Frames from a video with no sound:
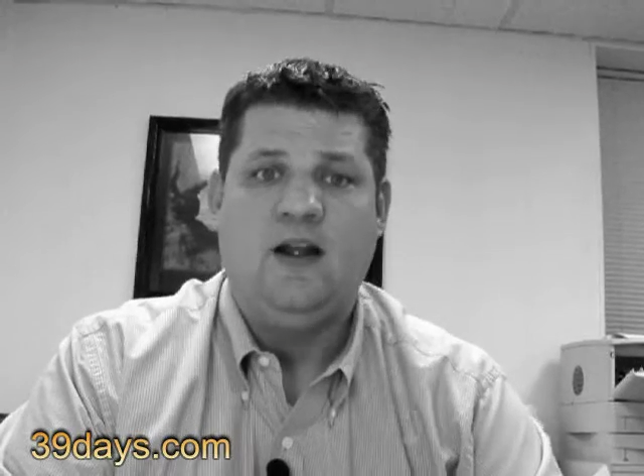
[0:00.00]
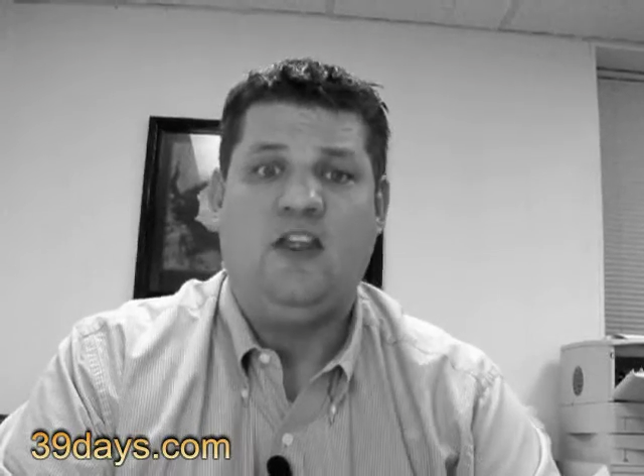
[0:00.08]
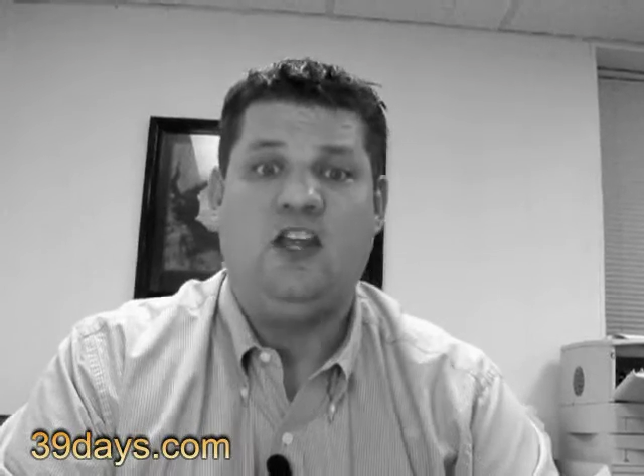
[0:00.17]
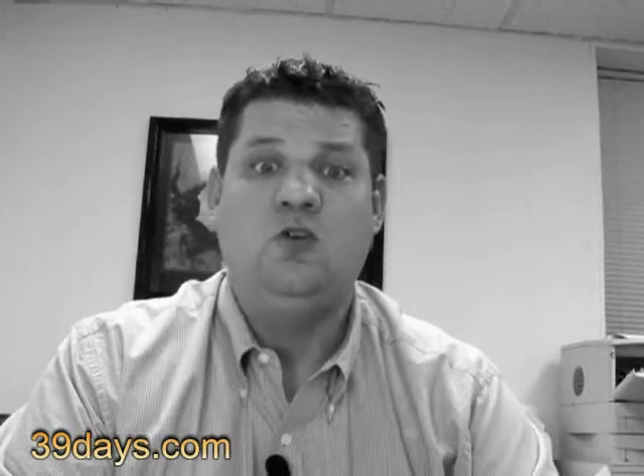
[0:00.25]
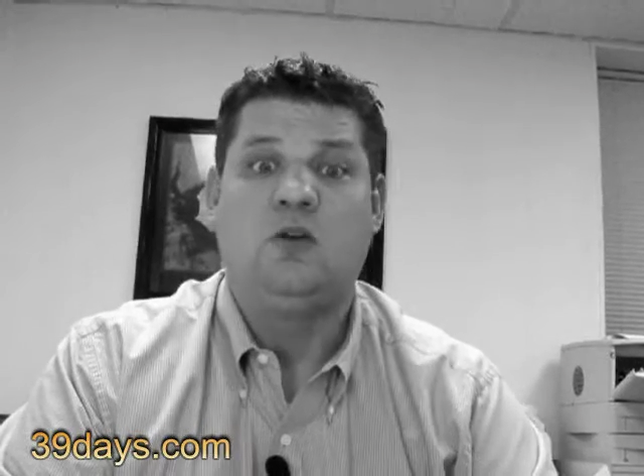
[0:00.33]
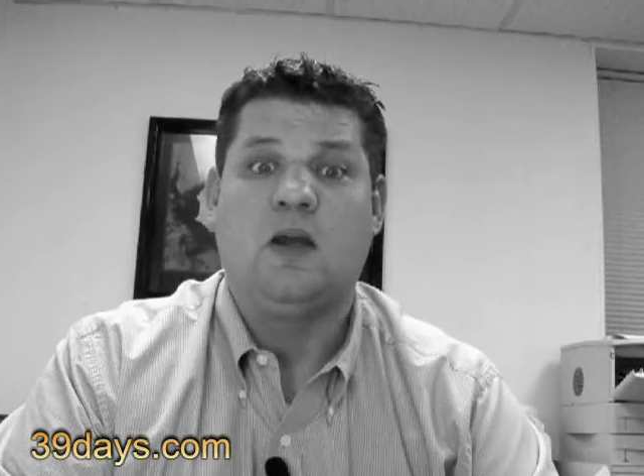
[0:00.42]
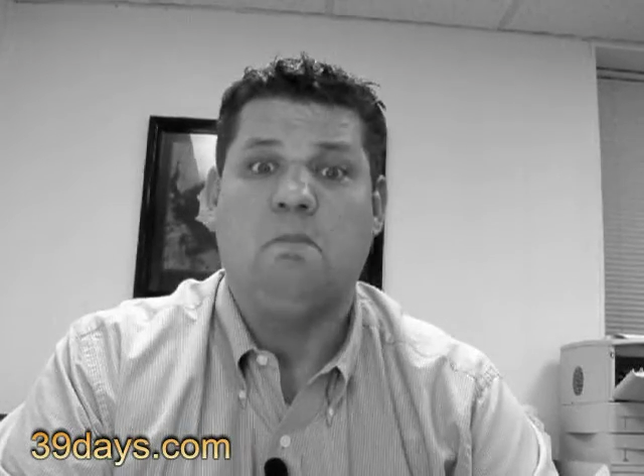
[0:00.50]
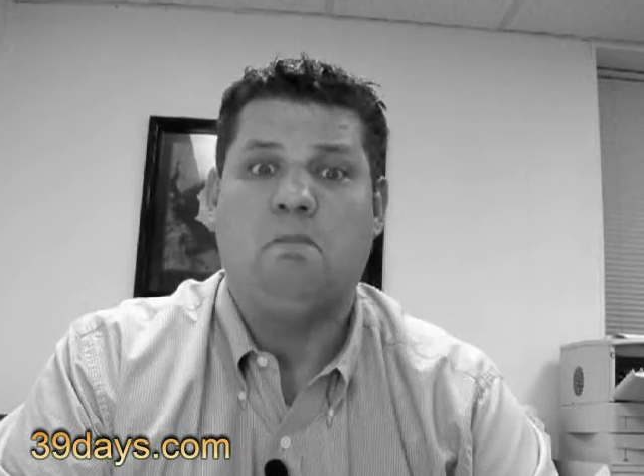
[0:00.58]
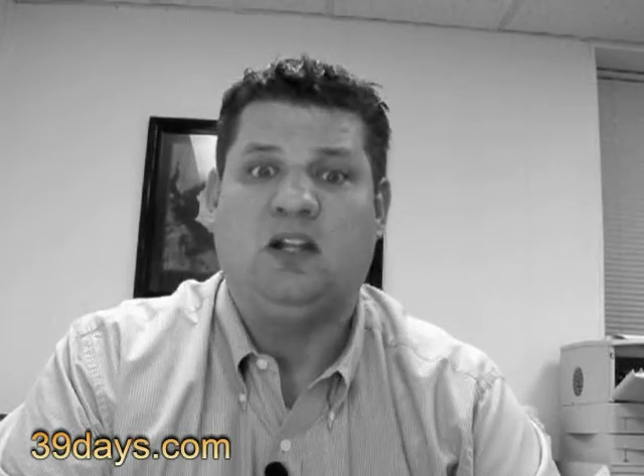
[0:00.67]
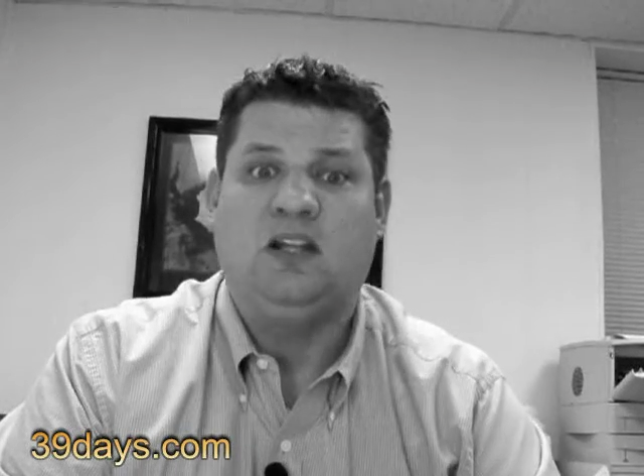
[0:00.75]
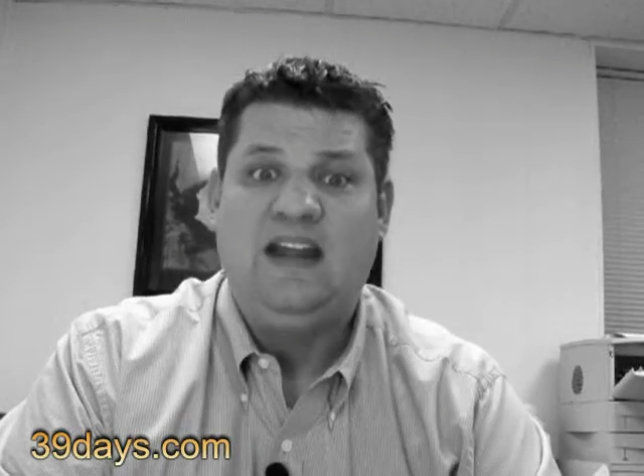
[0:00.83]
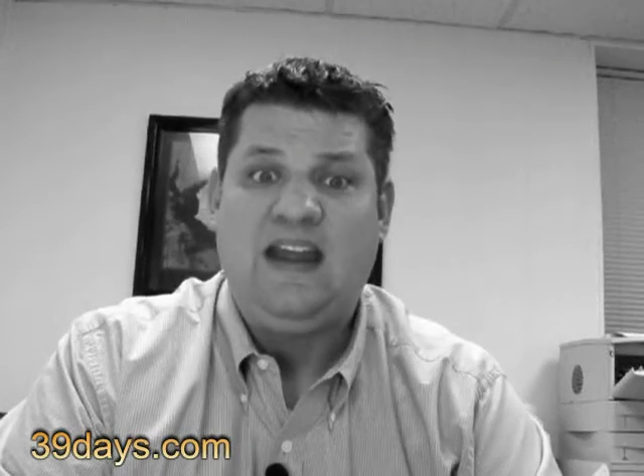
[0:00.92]
that you can
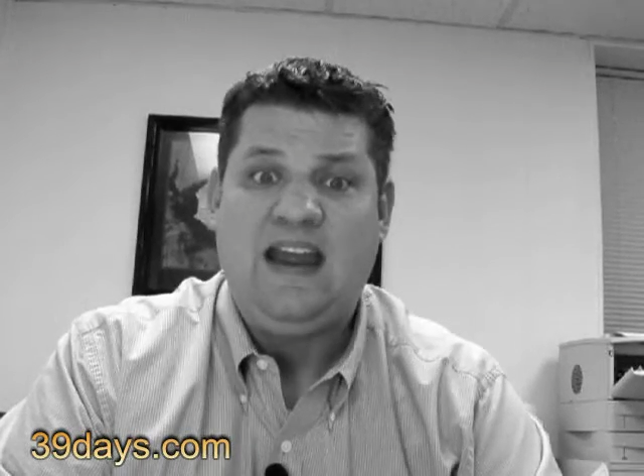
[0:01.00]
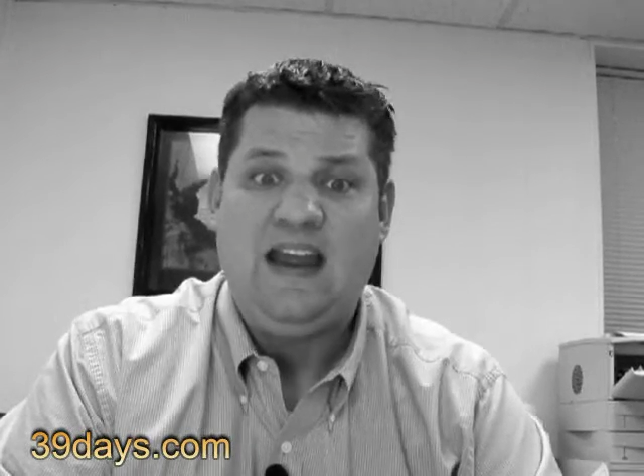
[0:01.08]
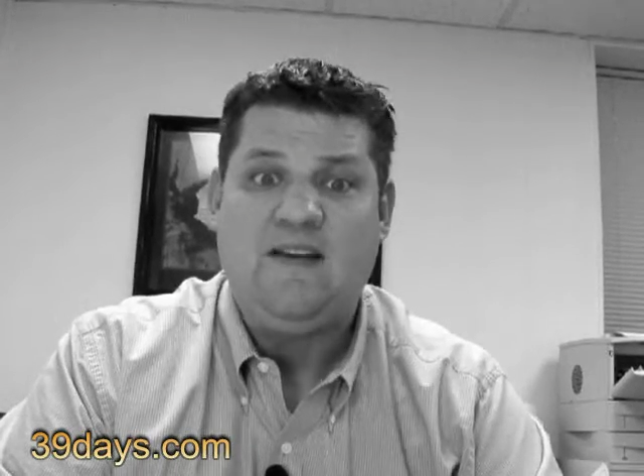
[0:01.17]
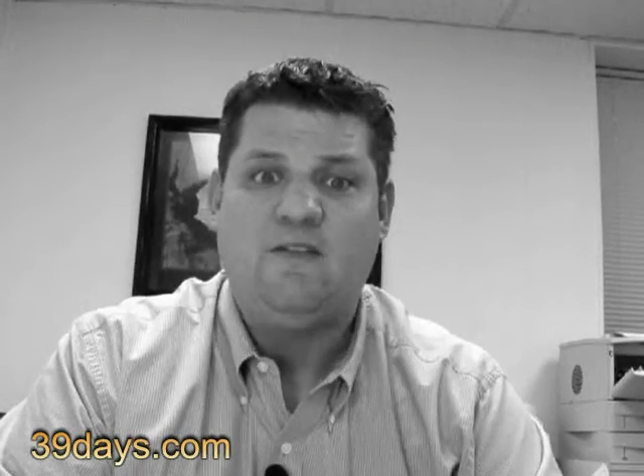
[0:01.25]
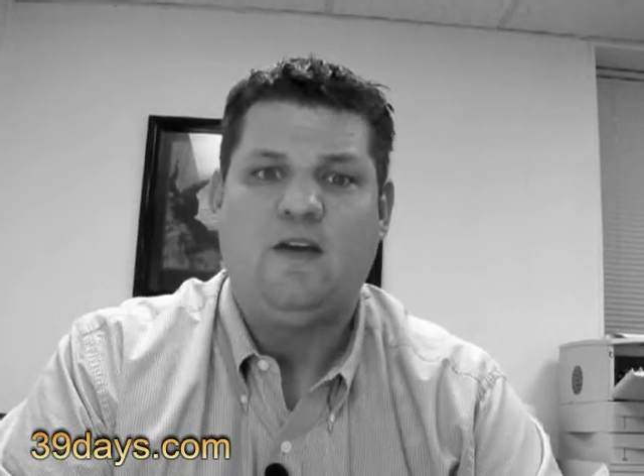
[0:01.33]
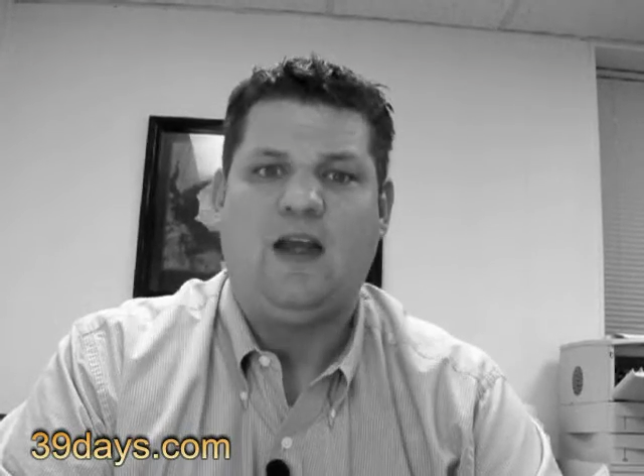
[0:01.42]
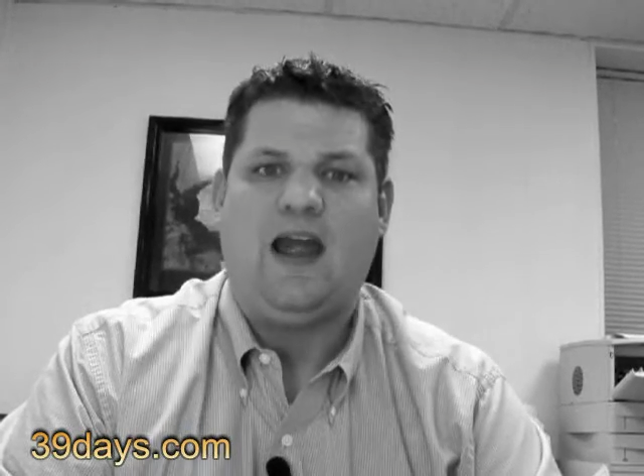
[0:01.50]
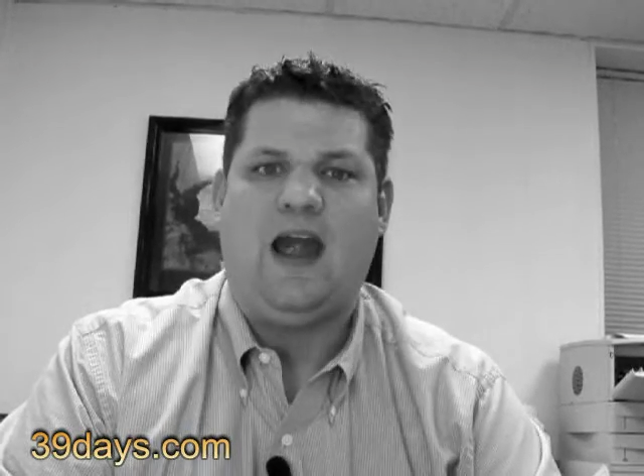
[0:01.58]
believe